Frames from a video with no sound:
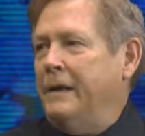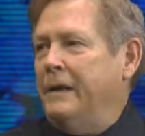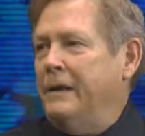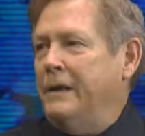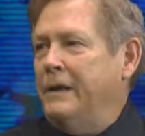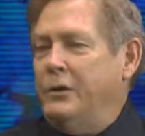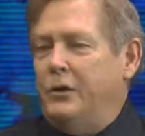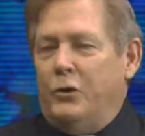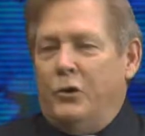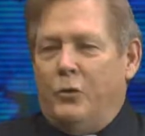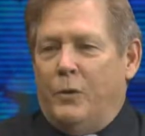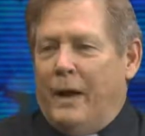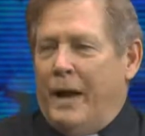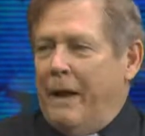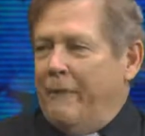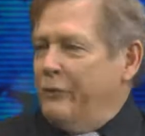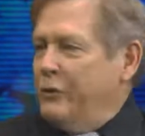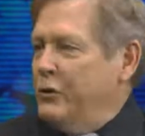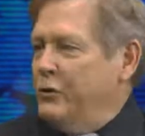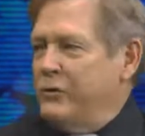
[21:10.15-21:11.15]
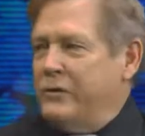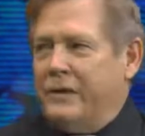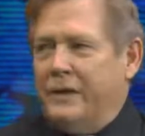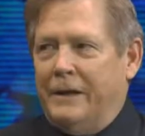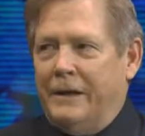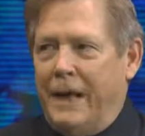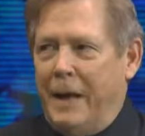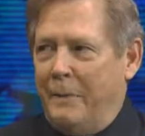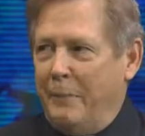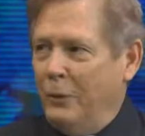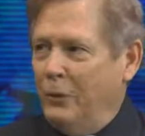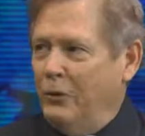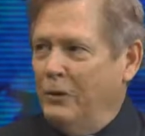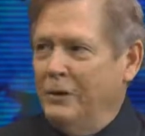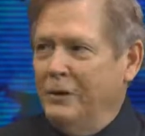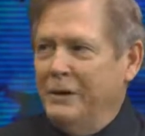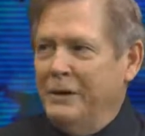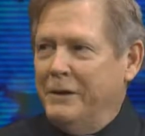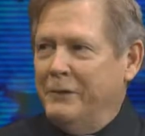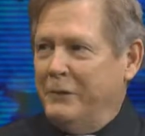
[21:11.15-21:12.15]
You don't have to use the label
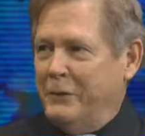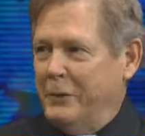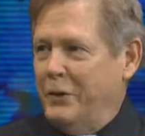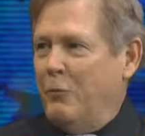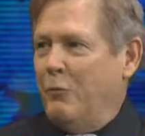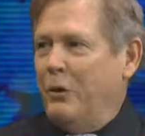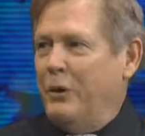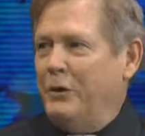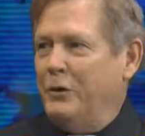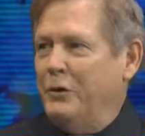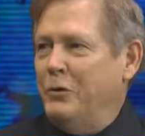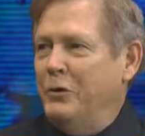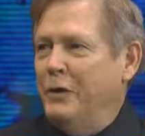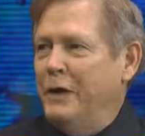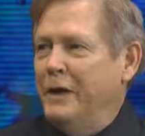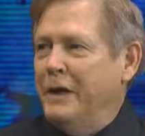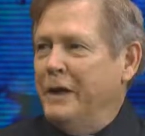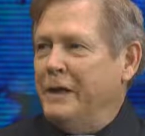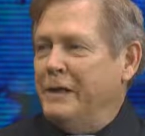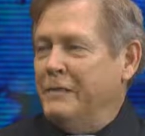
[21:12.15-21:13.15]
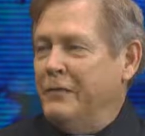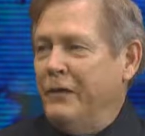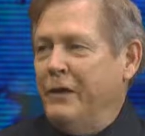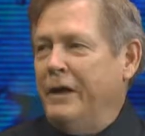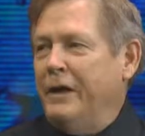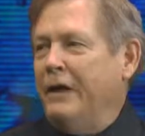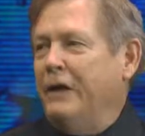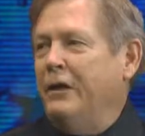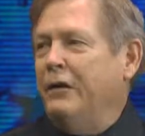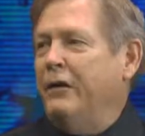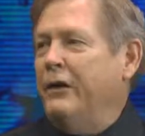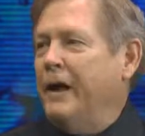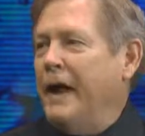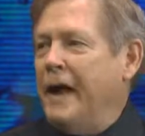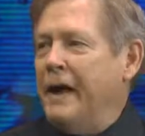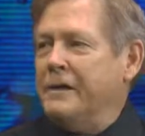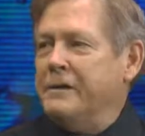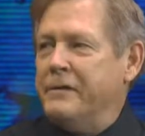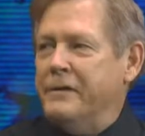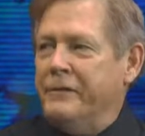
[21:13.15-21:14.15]
if you don't want to. It's very clear in
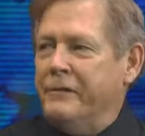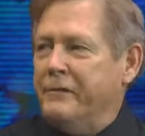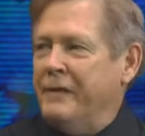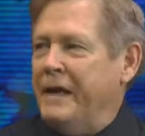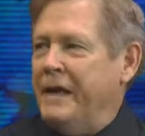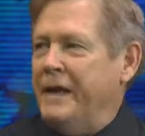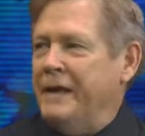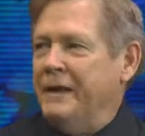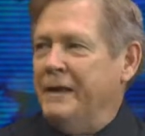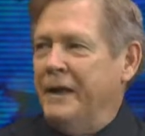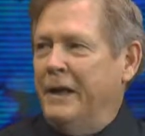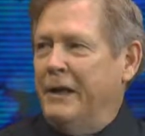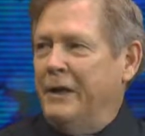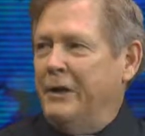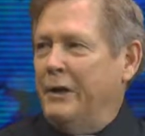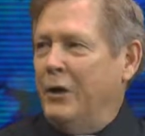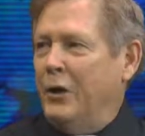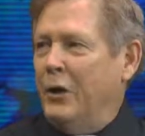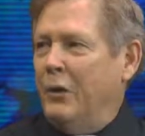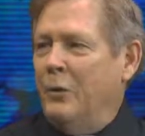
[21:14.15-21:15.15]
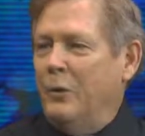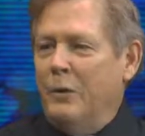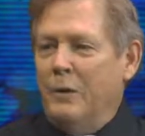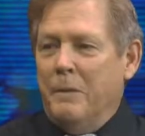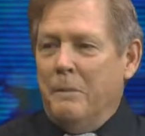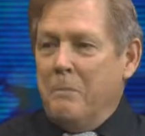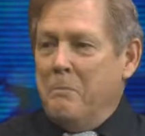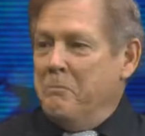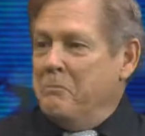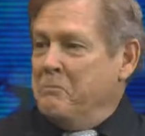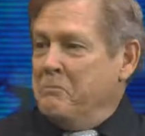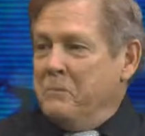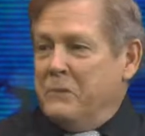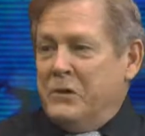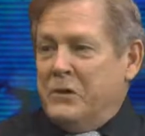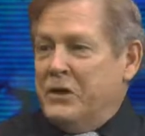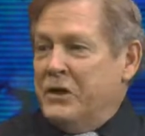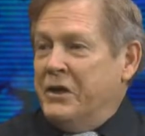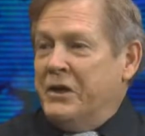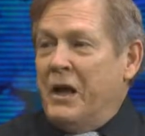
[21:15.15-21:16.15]
Acts 15 that, you know,
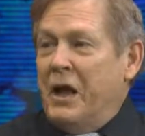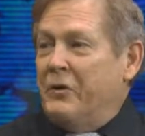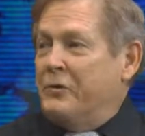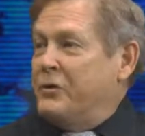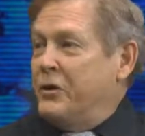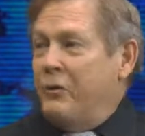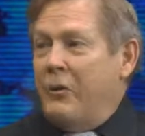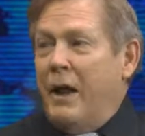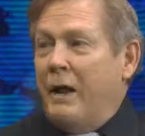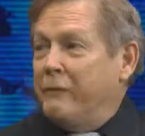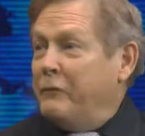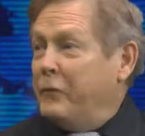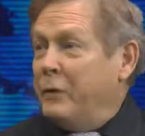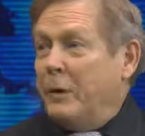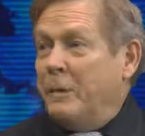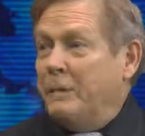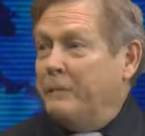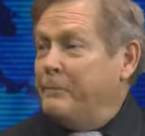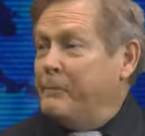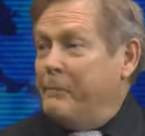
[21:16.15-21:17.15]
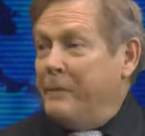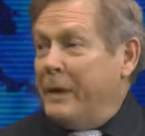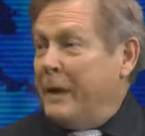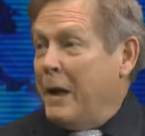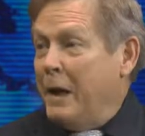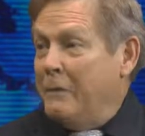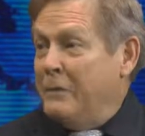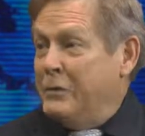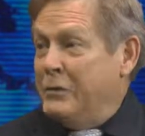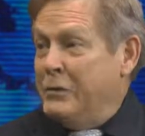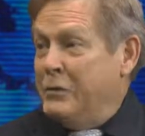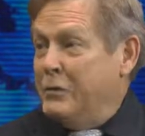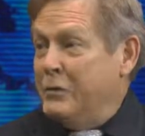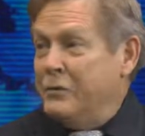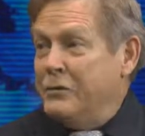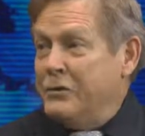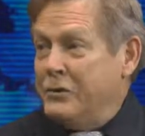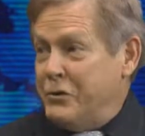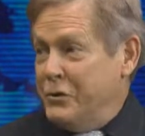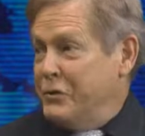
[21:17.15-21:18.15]
Gentiles don't have to become
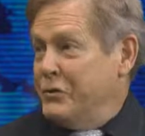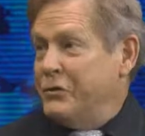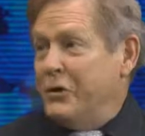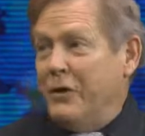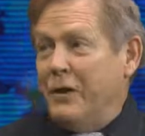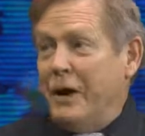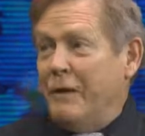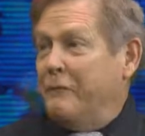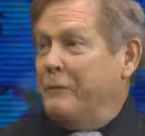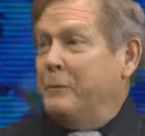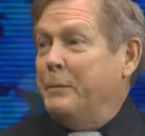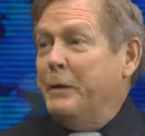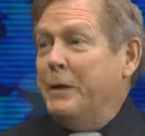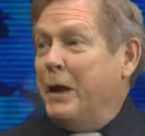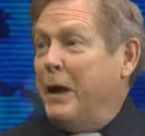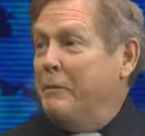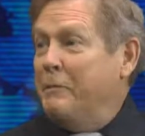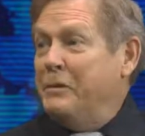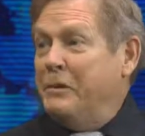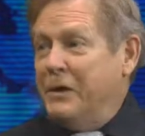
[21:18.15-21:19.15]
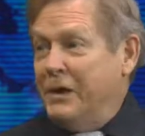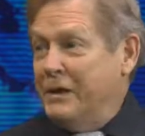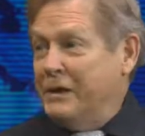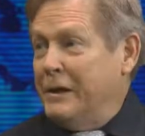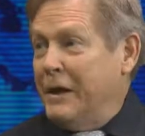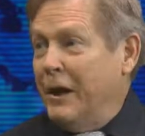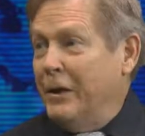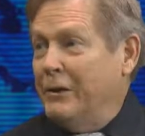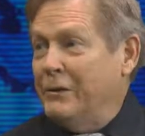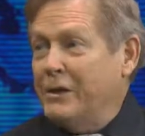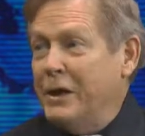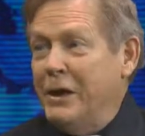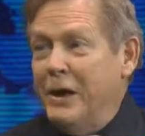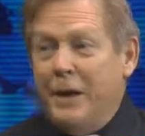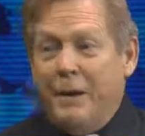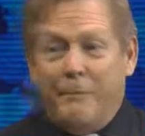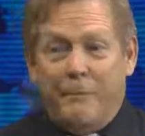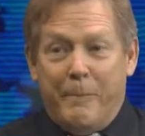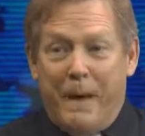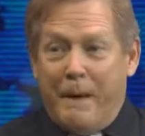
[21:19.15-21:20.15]
Jews. Jews don't have to become Gentiles.
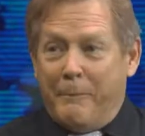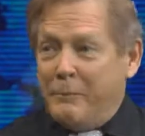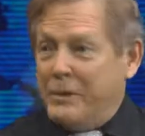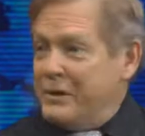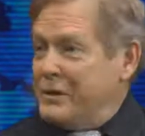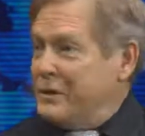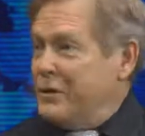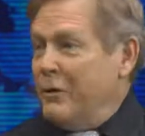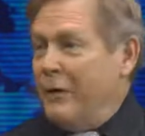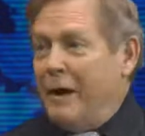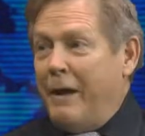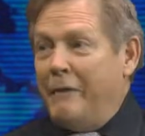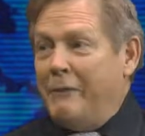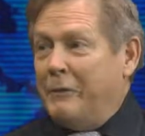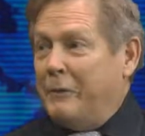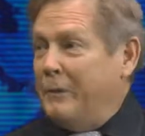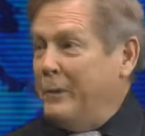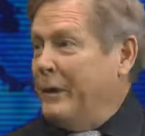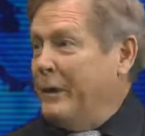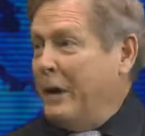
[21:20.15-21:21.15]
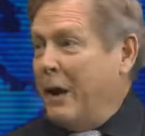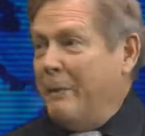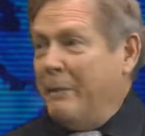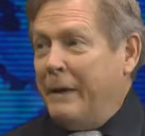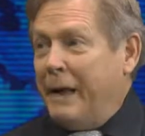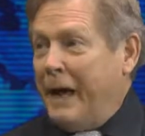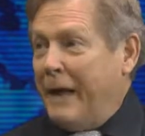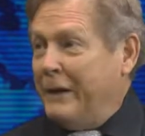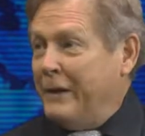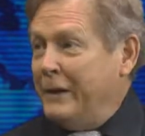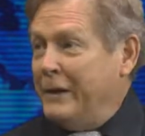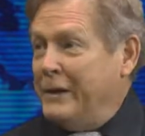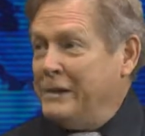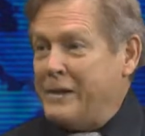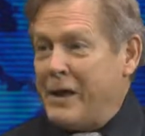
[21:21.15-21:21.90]
Baptists don't have to become Catholics.